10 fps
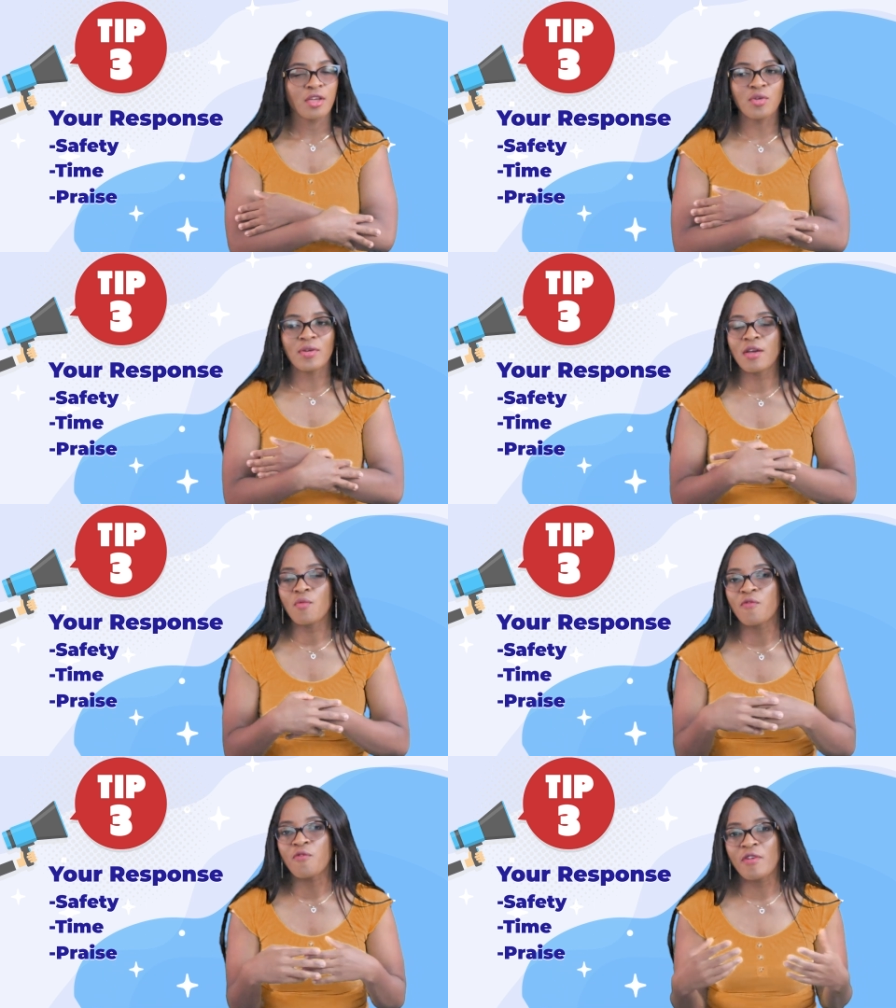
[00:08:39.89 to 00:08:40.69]
You
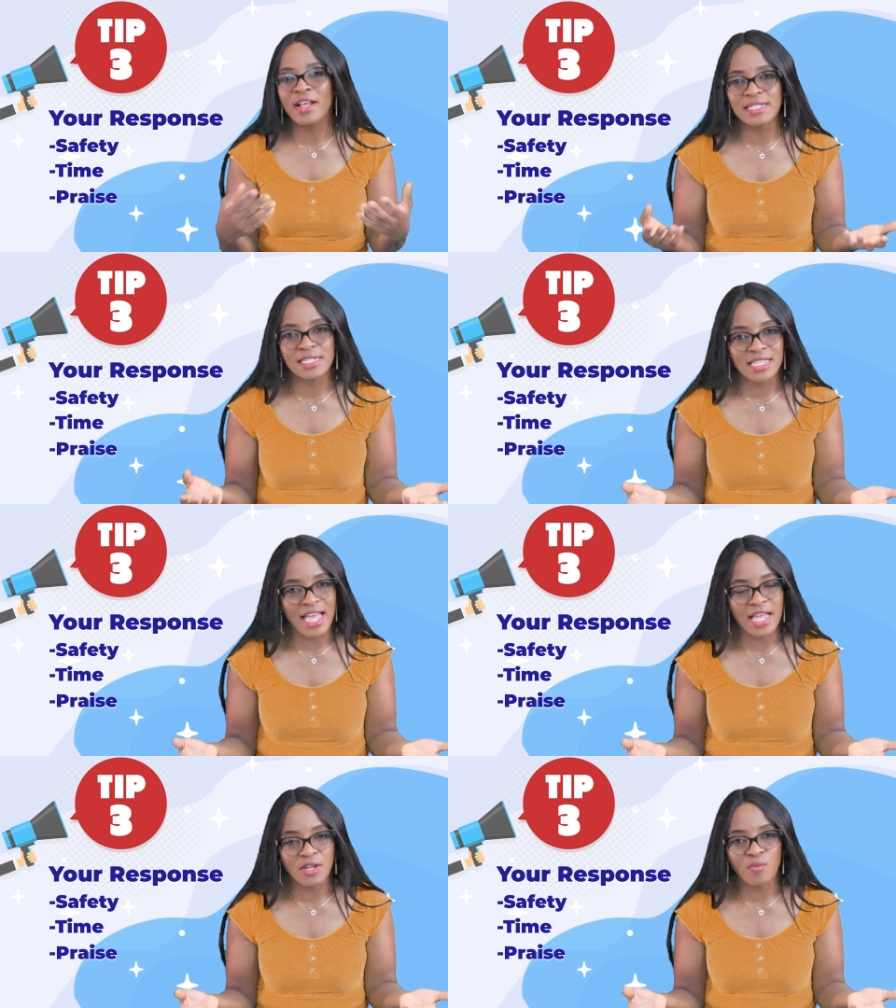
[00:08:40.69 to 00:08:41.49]
can phrase it
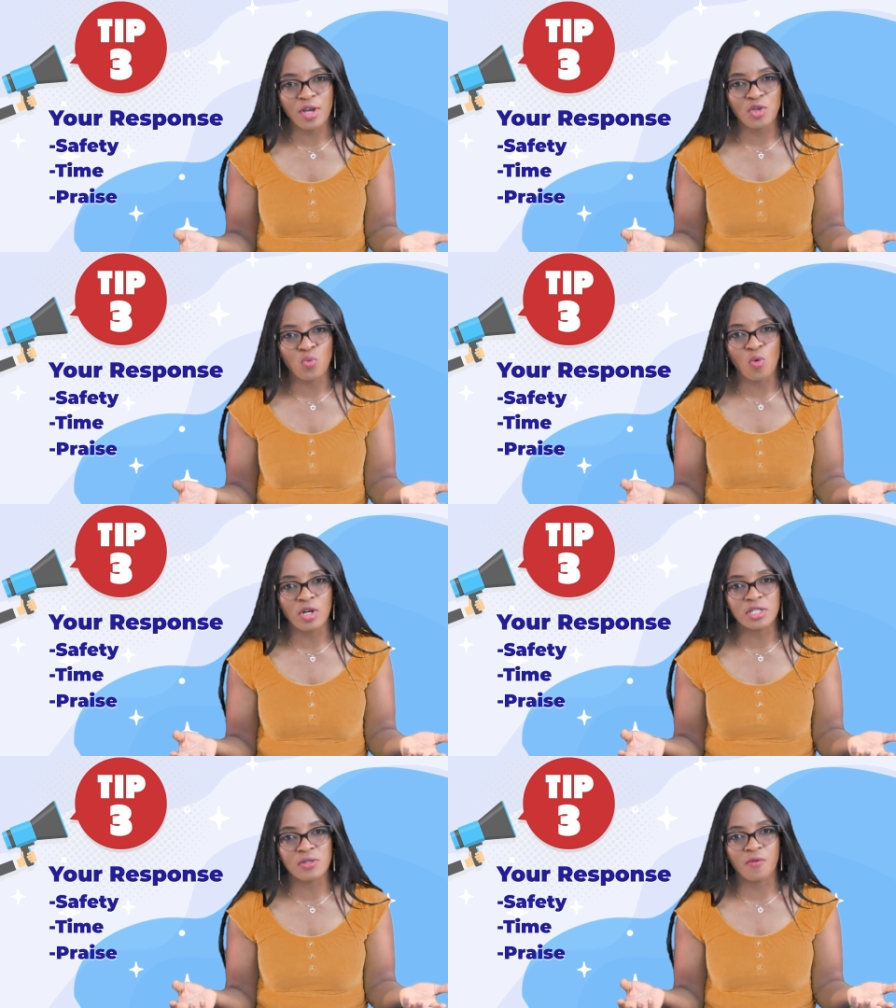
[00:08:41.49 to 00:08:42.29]
any way you
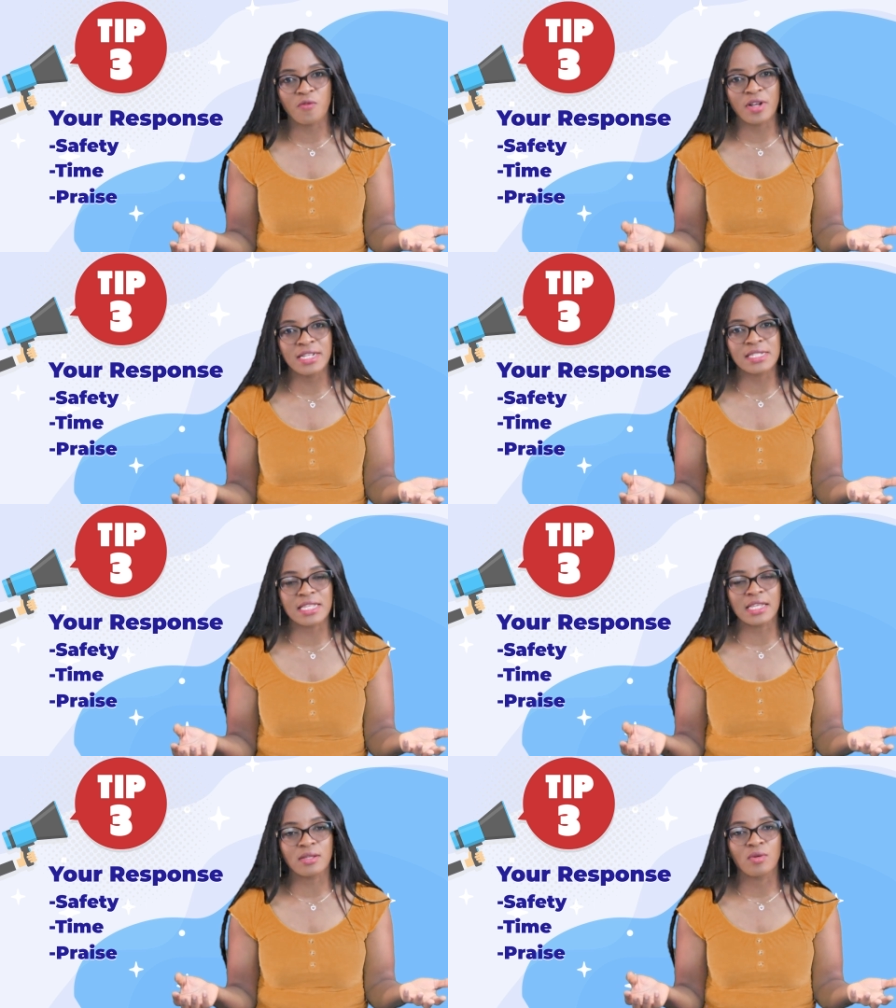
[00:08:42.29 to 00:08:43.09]
want to phrase
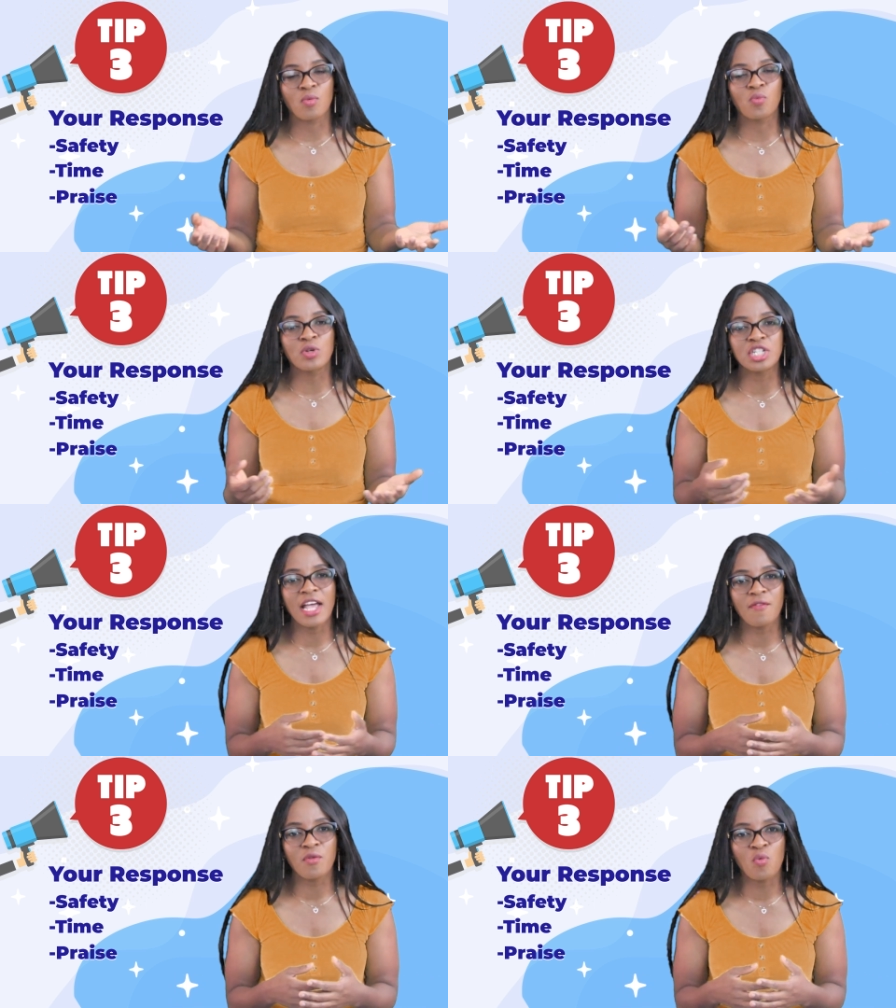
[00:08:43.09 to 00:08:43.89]
it,
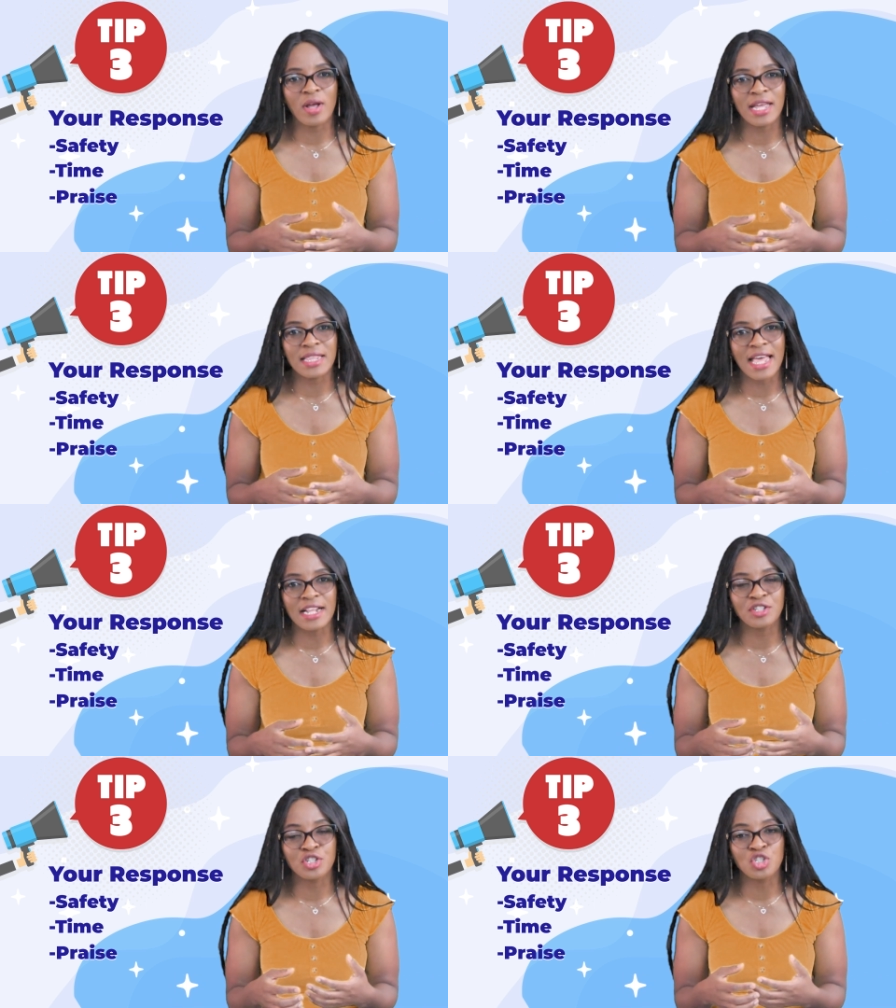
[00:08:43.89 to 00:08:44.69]
whichever way
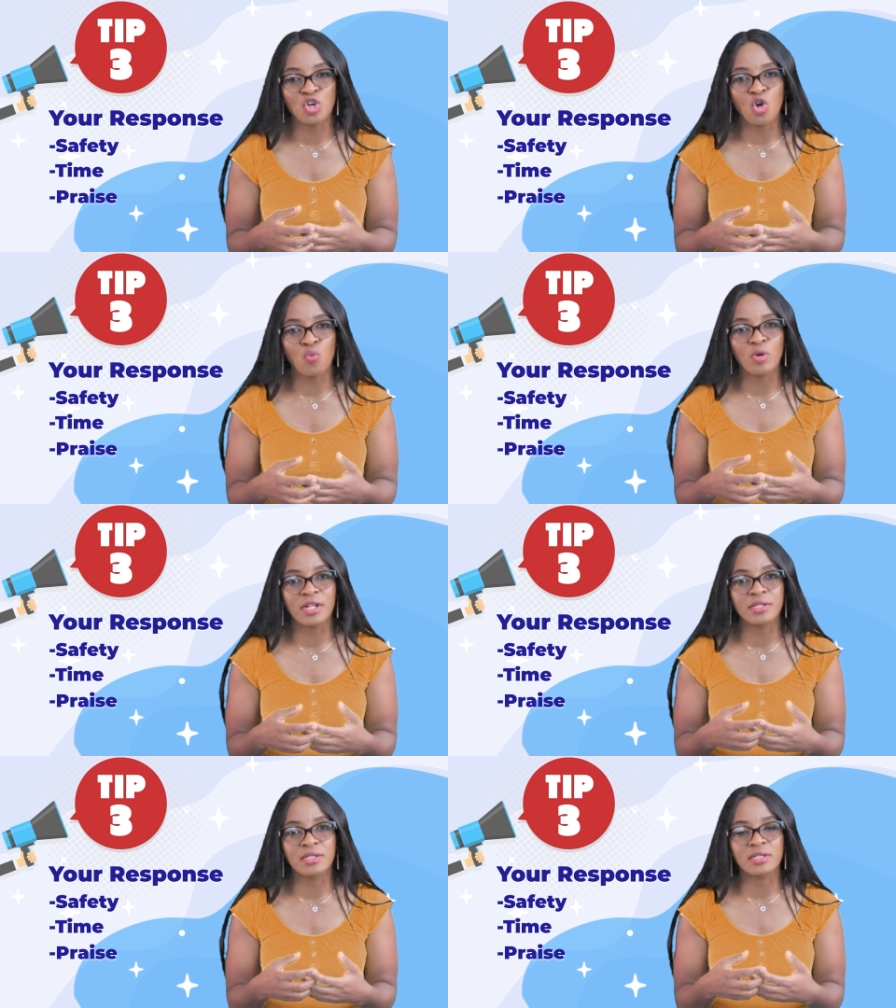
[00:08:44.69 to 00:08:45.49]
that would